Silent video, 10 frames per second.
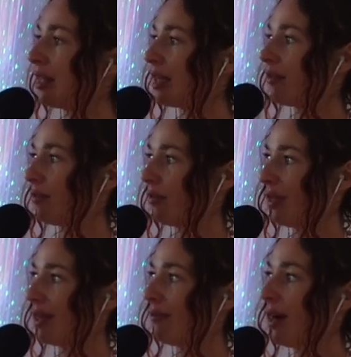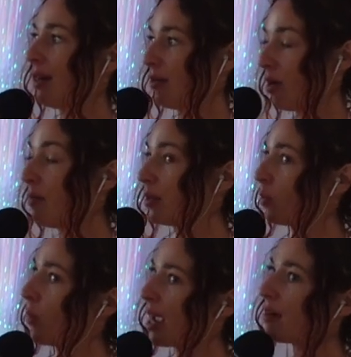like for like five, so I was
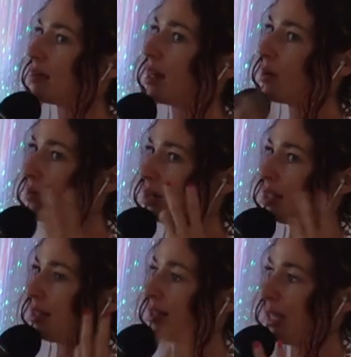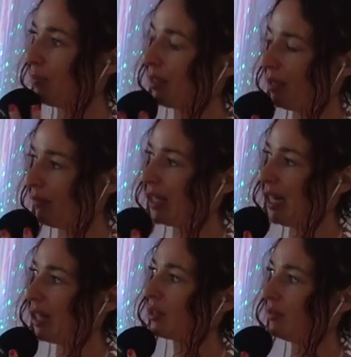aware that I wanted this deep of a
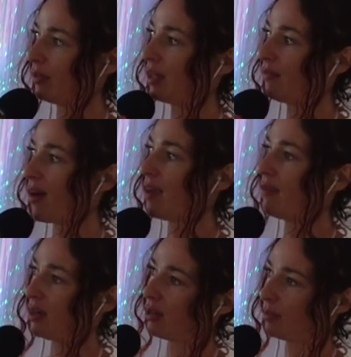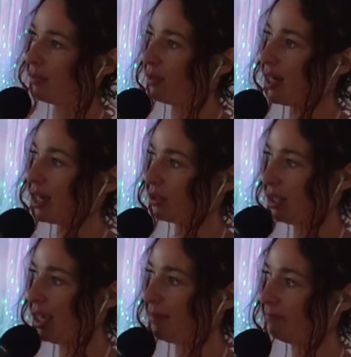connection for like 5 years before it actually
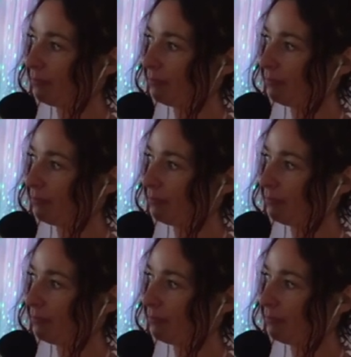came,